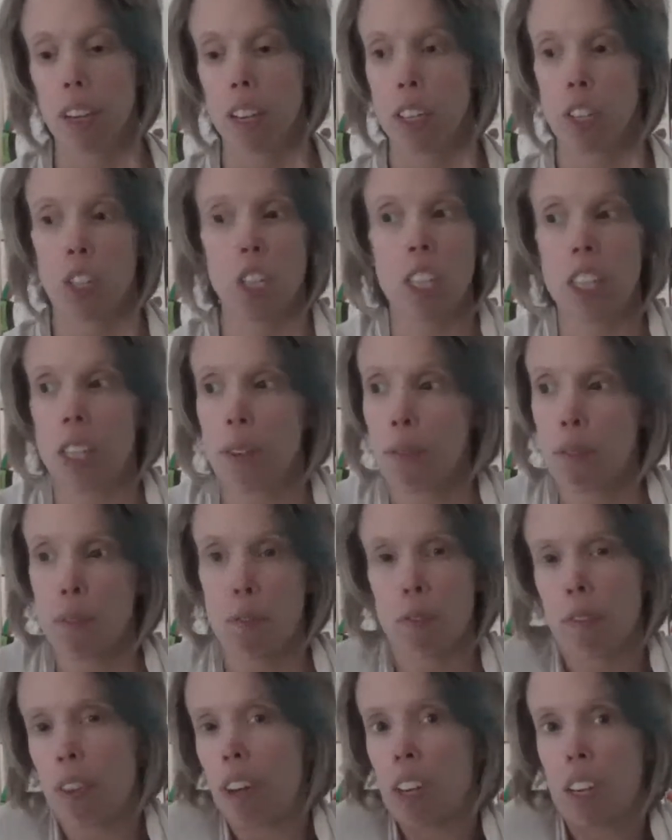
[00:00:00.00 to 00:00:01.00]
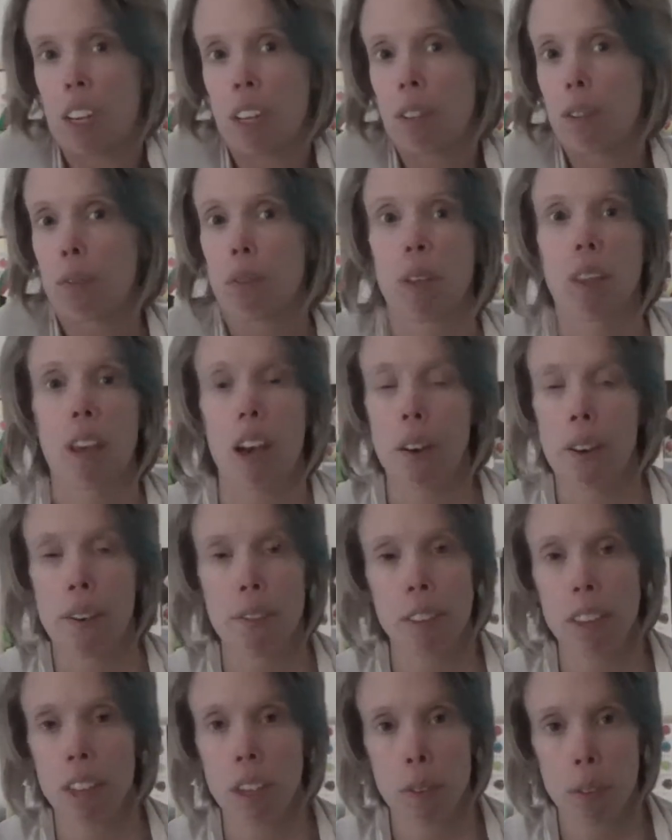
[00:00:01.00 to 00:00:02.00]
She seemed fine with how
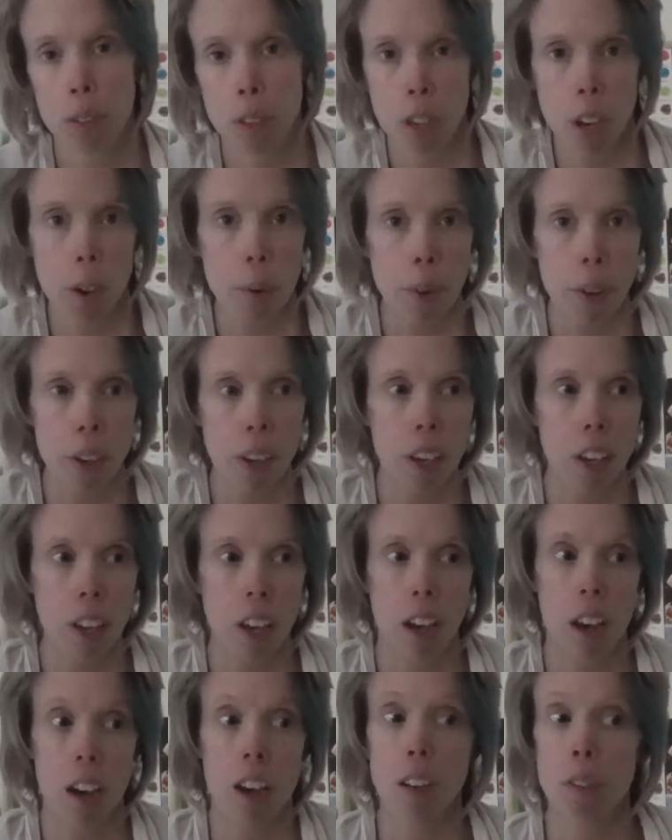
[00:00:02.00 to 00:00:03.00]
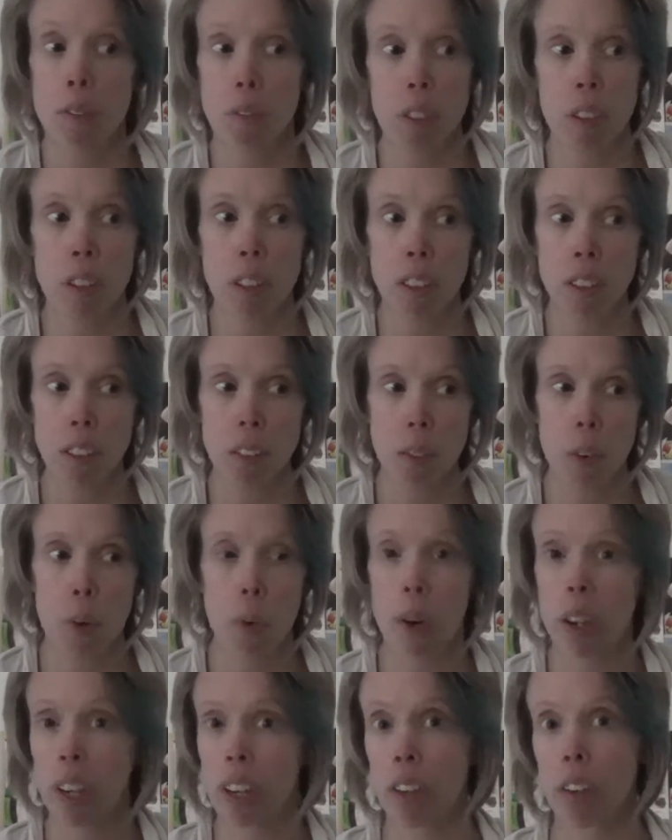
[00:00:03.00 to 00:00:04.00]
everything was going. I feel
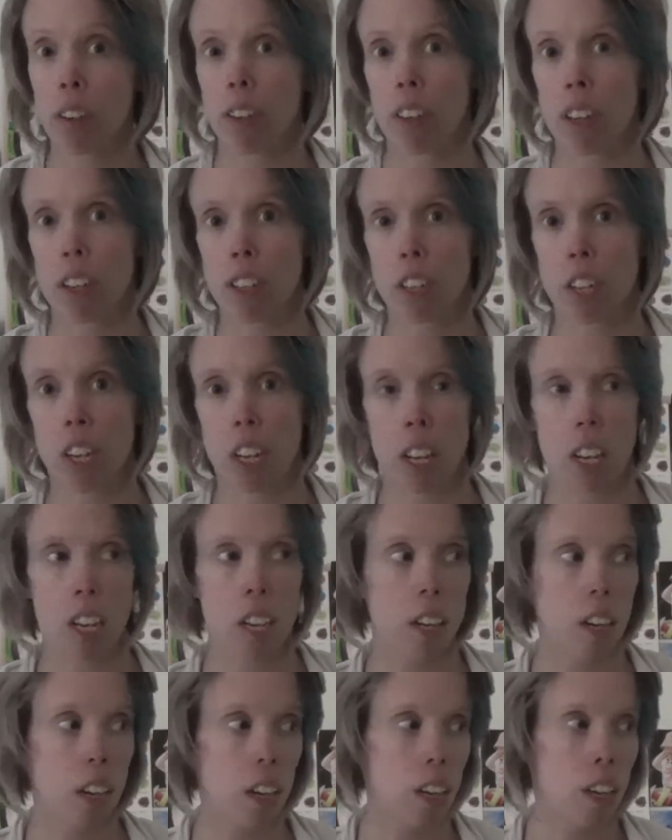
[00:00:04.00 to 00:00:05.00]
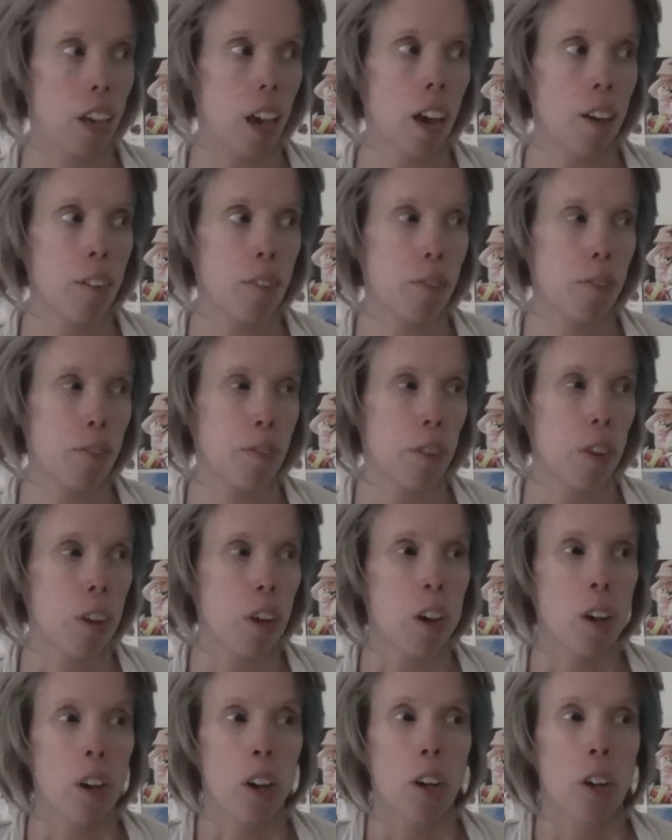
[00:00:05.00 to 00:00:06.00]
quite good actually. I have
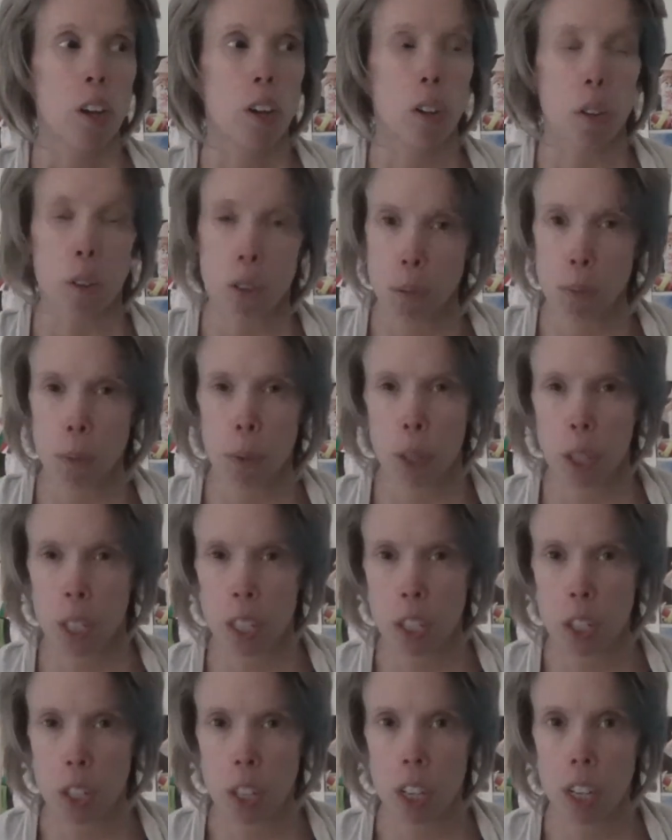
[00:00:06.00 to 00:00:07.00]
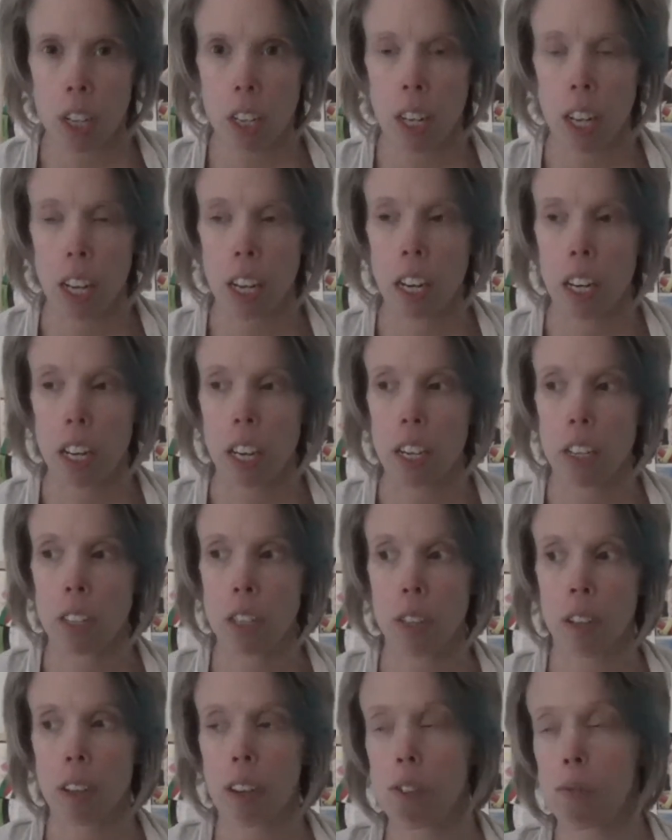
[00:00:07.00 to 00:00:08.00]
lots more energy lately,
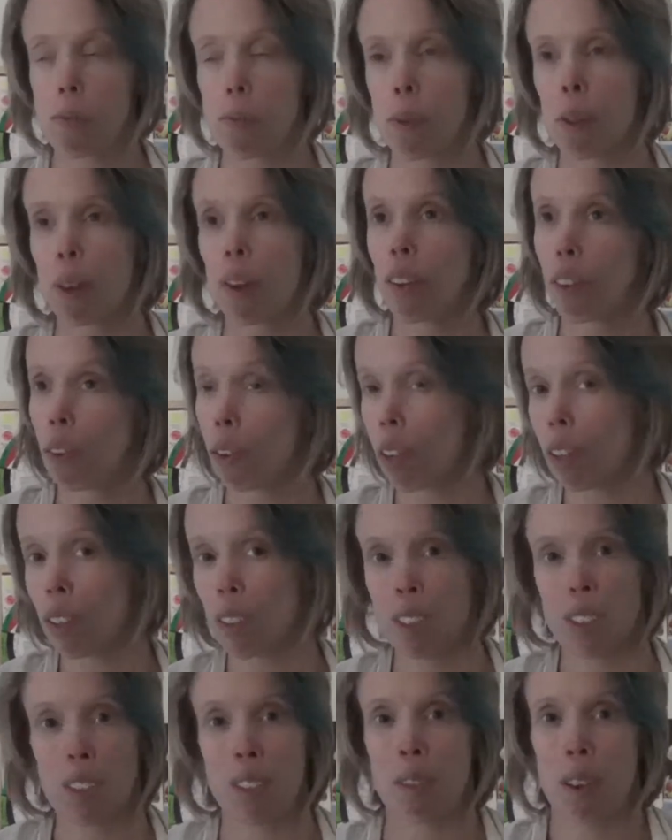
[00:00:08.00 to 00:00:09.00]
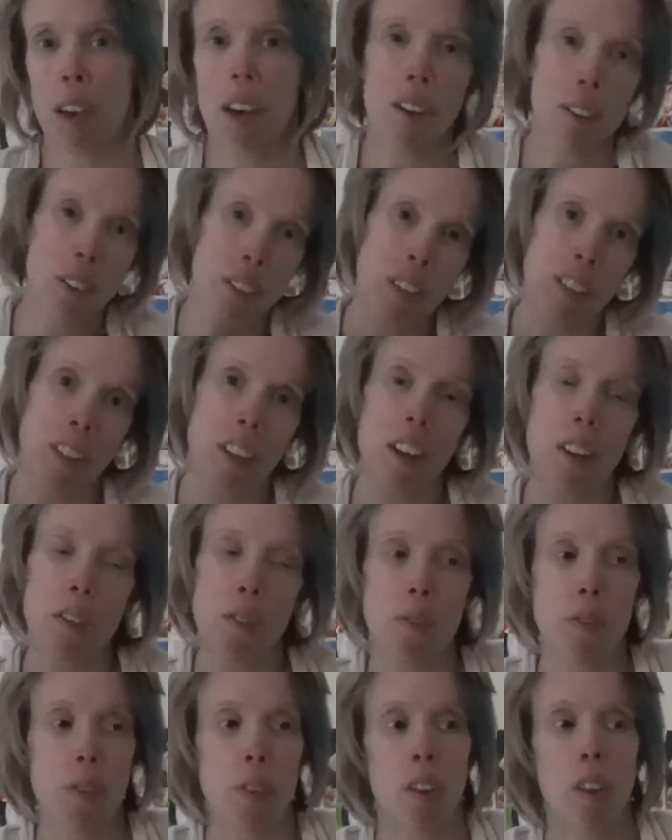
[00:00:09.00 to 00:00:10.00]
so I've been doing lots of house
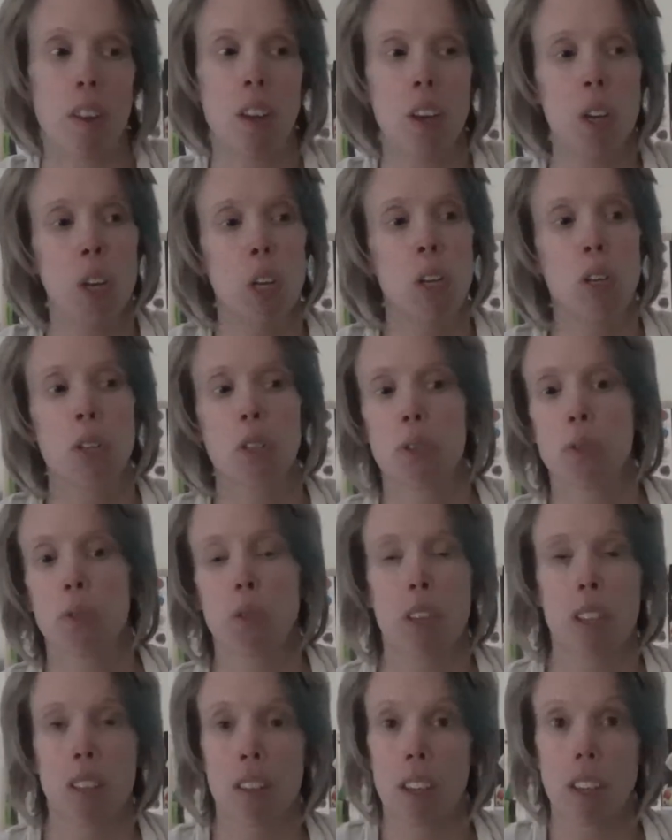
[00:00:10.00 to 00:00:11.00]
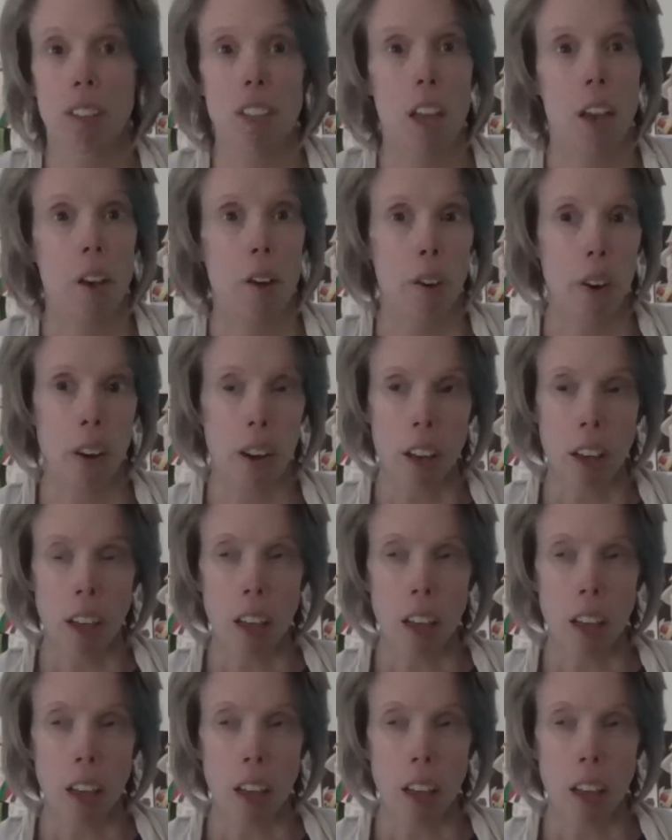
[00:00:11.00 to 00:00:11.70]
stuff and sorting things out.